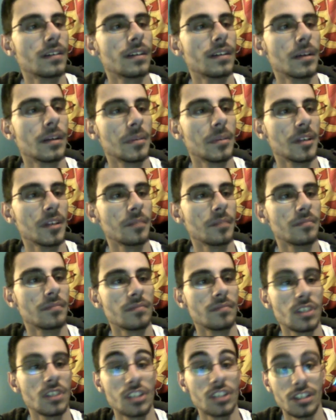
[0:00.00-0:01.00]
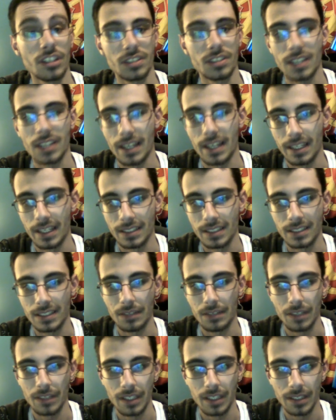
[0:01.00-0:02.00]
I mean, the sheer size
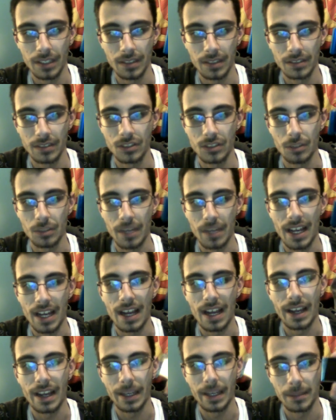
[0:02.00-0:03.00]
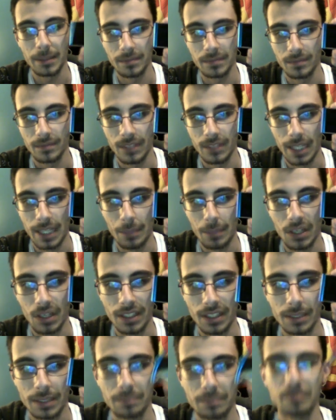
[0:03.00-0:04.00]
definitely took my eye when I bought
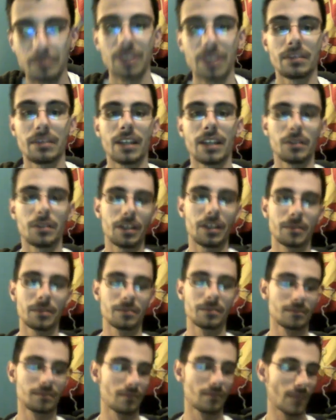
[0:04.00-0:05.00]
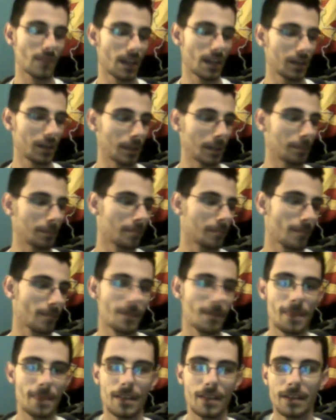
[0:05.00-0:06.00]
it. But anyway, alright.
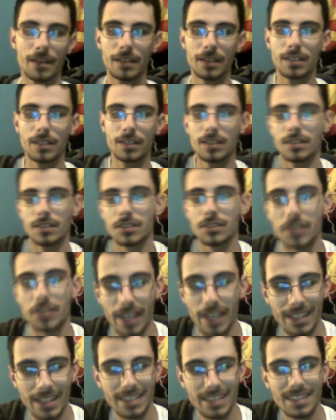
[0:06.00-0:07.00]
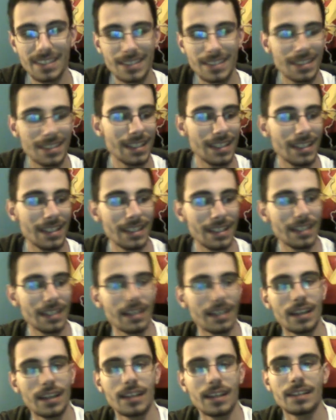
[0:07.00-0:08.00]
So that is
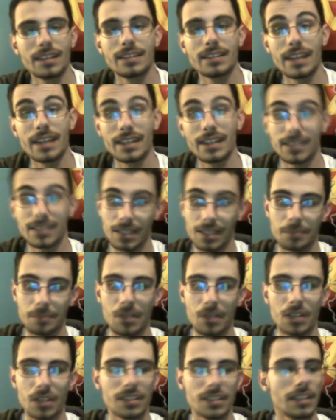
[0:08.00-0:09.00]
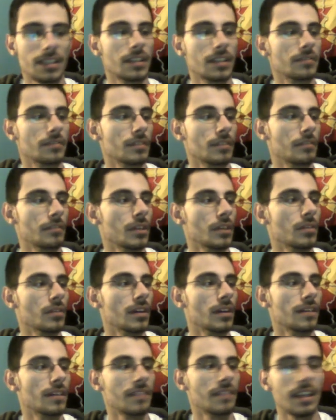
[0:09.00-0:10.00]
an unboxing and a review
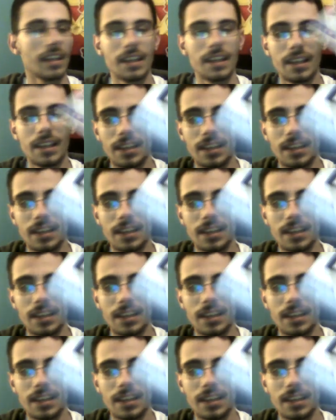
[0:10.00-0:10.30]
of the